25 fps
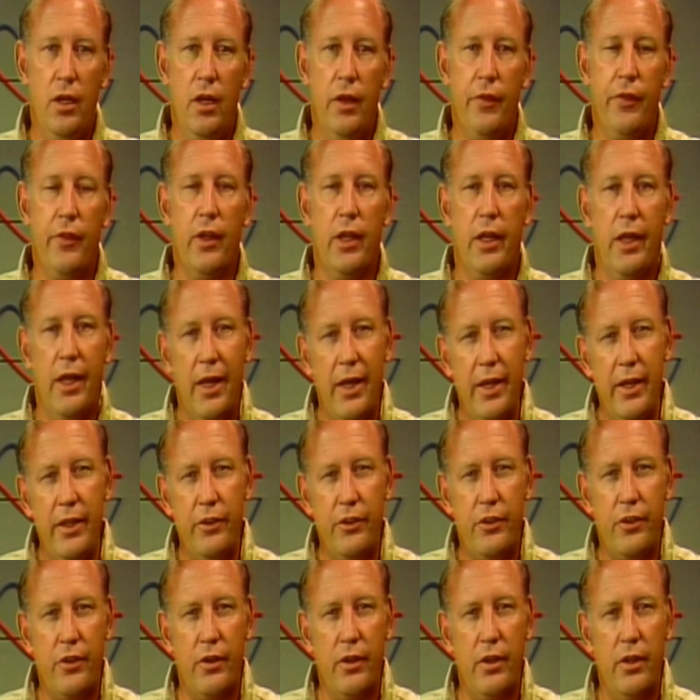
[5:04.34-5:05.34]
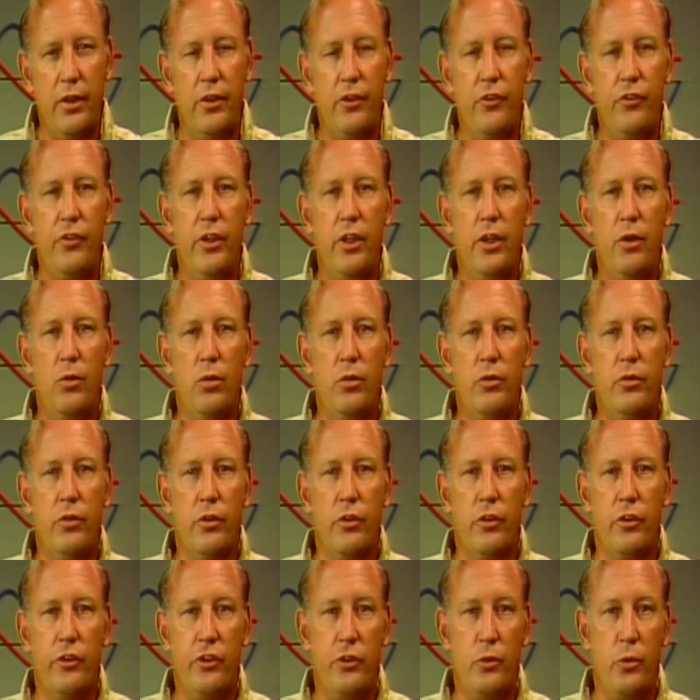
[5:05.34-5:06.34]
The line current is equal to
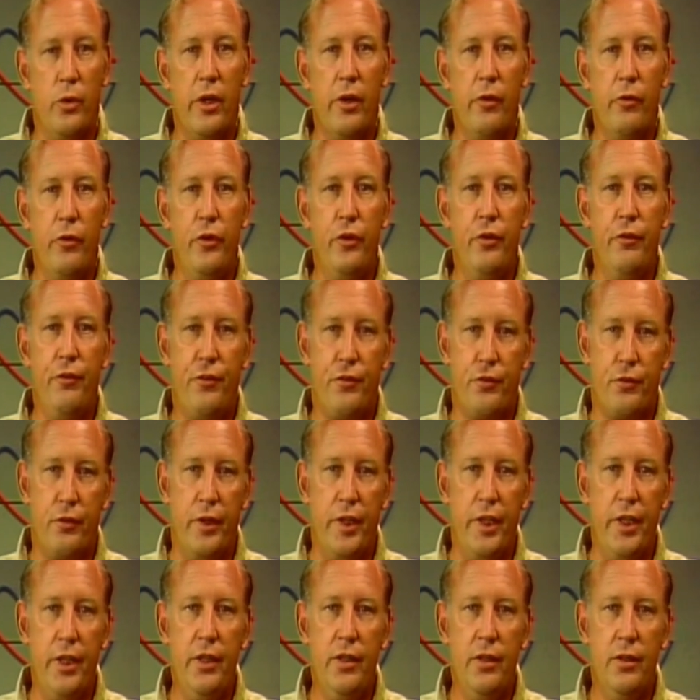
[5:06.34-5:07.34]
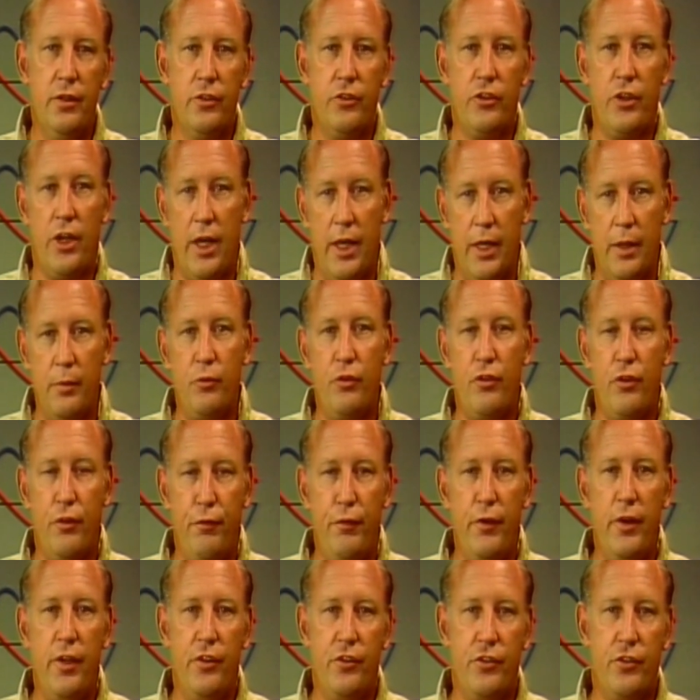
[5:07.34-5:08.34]
the square root of 3 times the
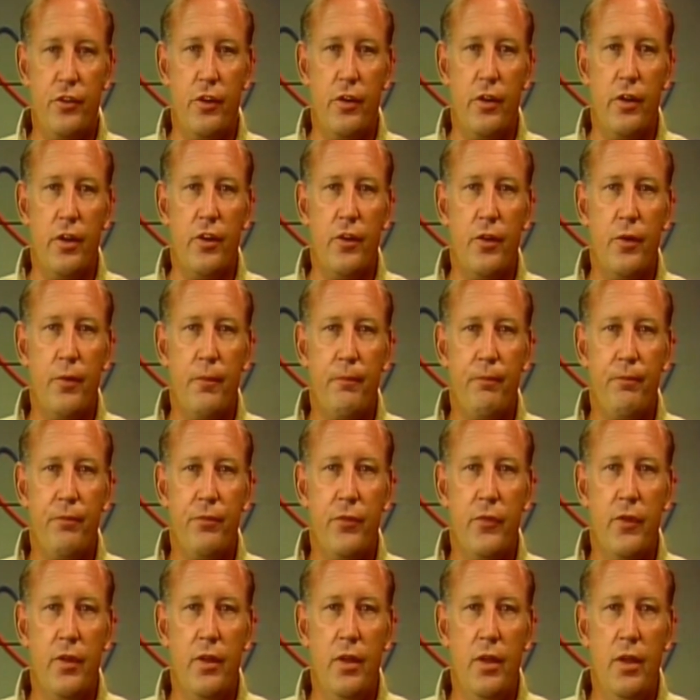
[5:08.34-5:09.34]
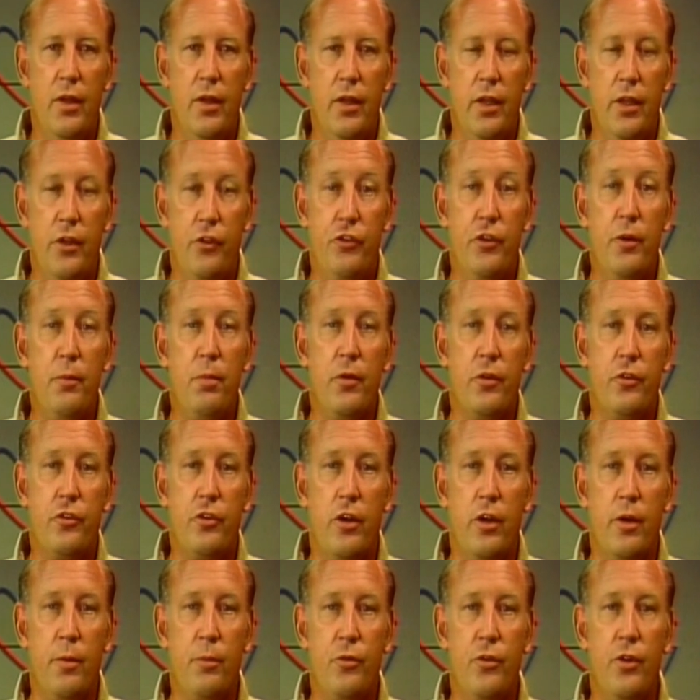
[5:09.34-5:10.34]
phase current. In simpler
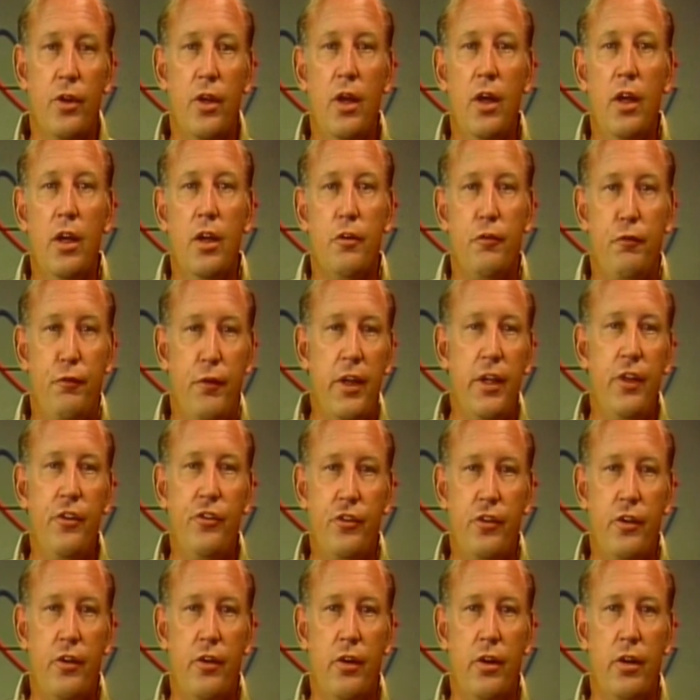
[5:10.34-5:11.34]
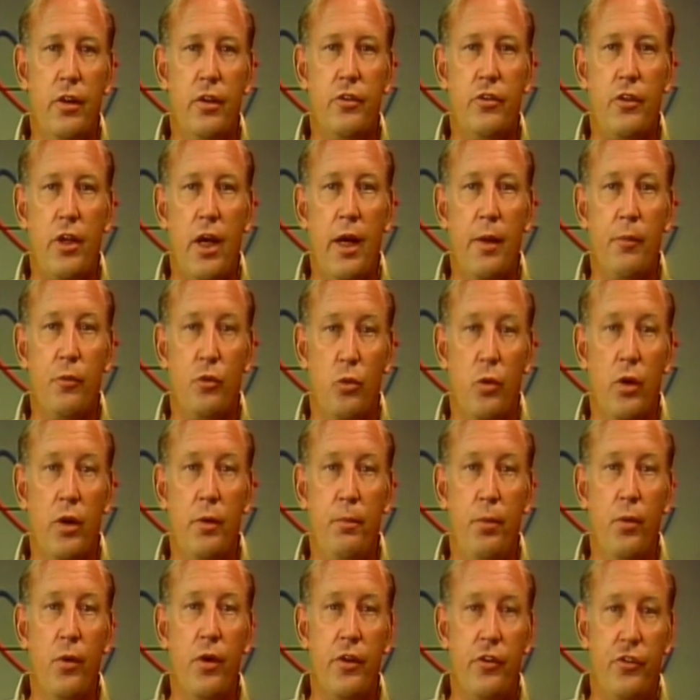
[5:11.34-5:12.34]
terms, phase current times
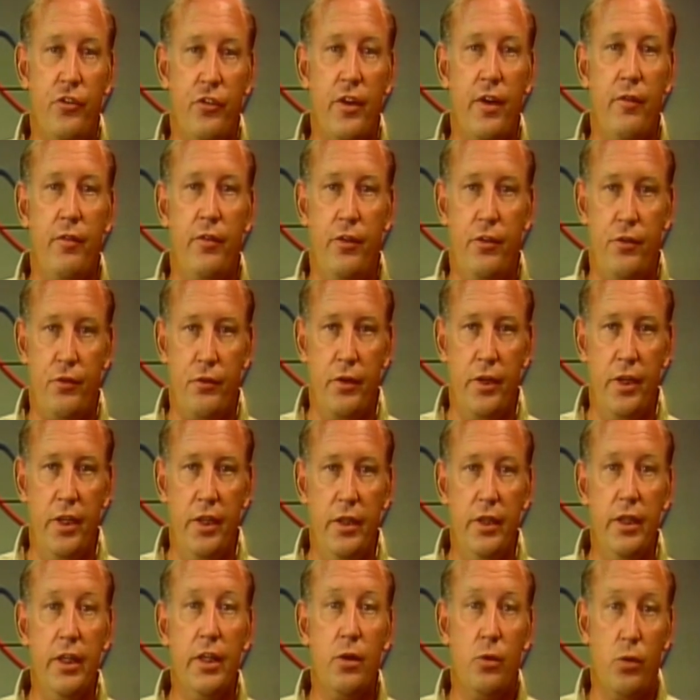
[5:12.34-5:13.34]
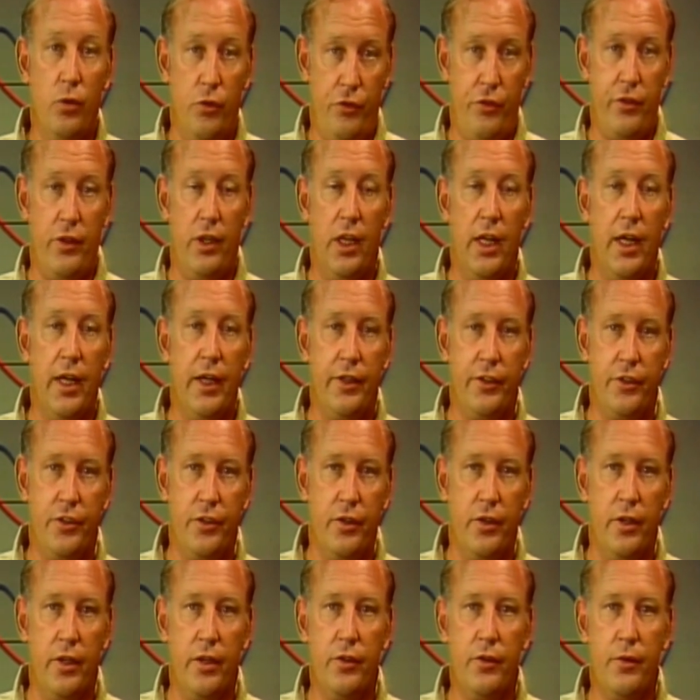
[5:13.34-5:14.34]
1.73 equals the line
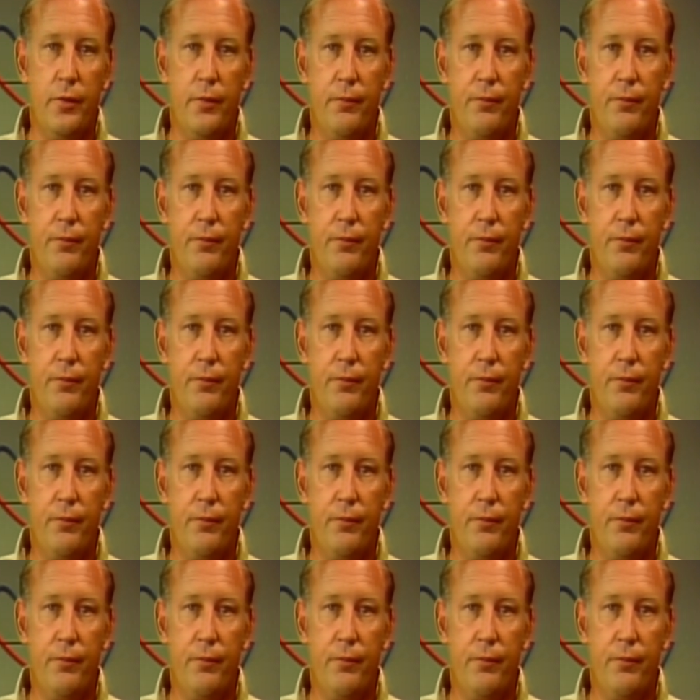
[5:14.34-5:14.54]
current.